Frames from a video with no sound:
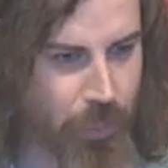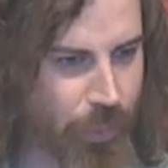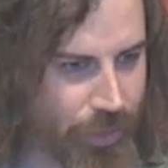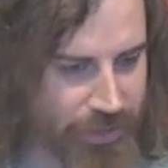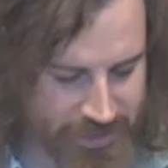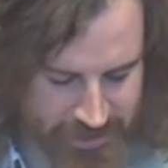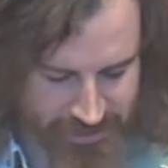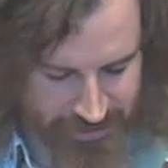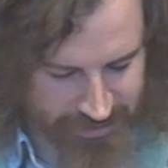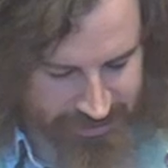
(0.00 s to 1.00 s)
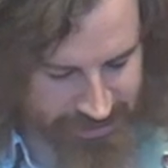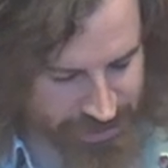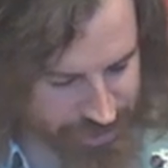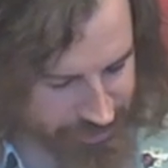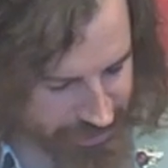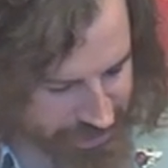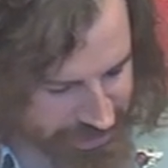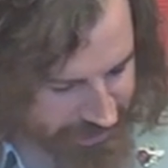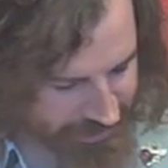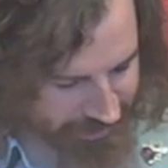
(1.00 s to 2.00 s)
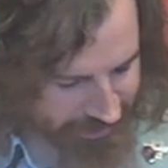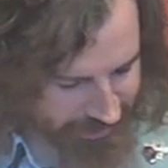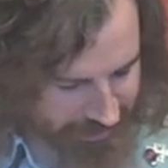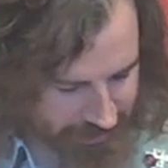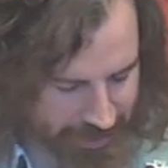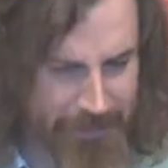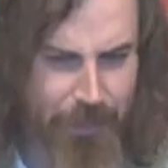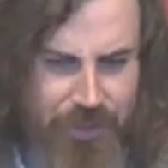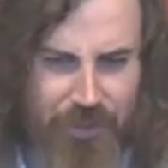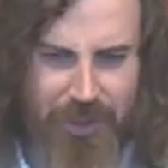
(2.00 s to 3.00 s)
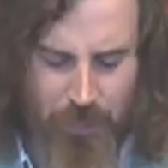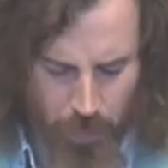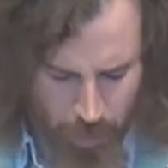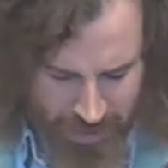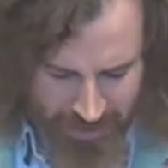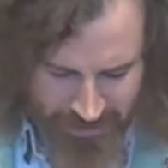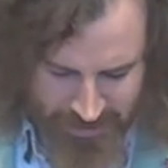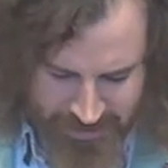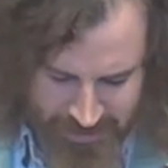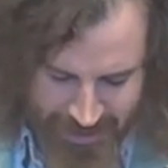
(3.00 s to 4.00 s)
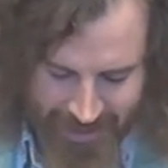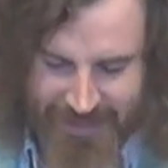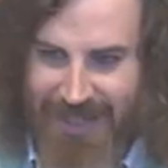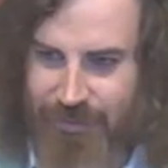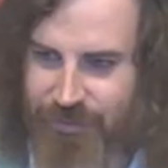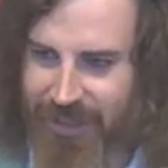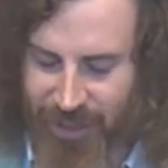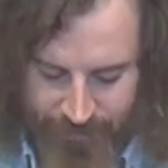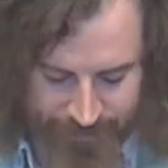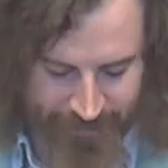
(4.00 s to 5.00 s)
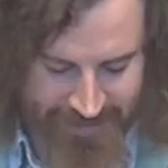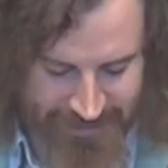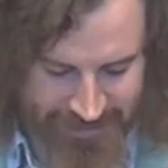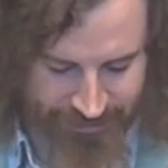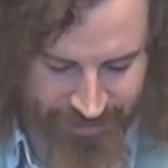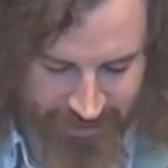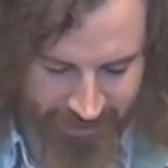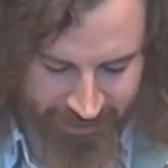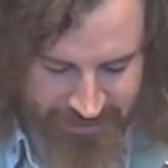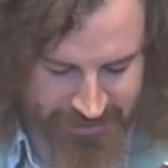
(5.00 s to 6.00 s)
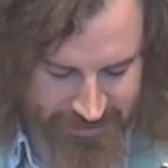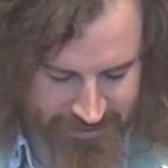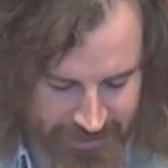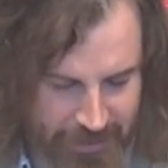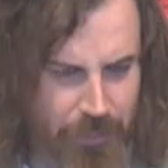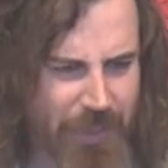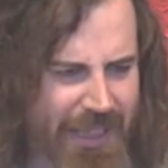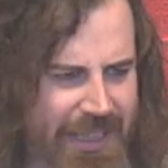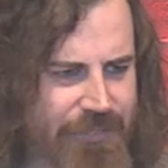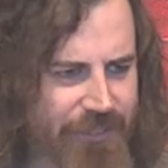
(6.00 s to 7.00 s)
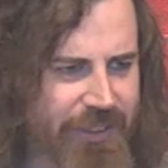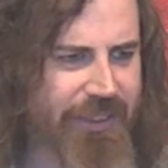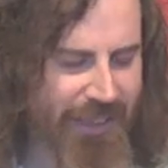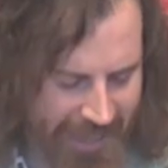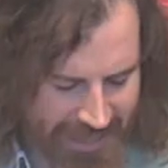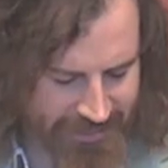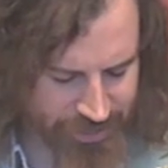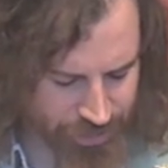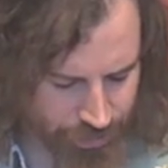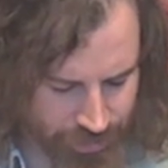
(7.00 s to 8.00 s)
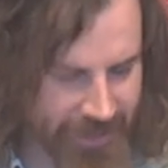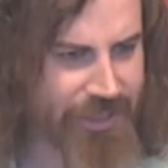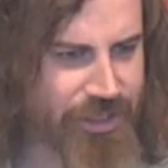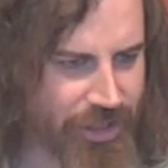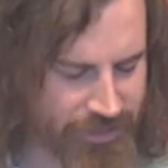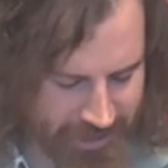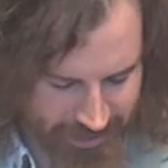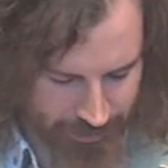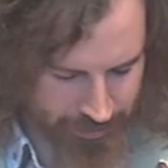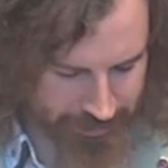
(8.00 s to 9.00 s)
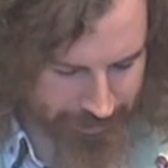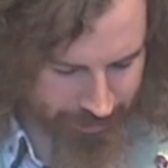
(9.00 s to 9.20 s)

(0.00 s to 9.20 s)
Wars, destruction, people doing weird and downright offensive things. We even had a talking donkey at one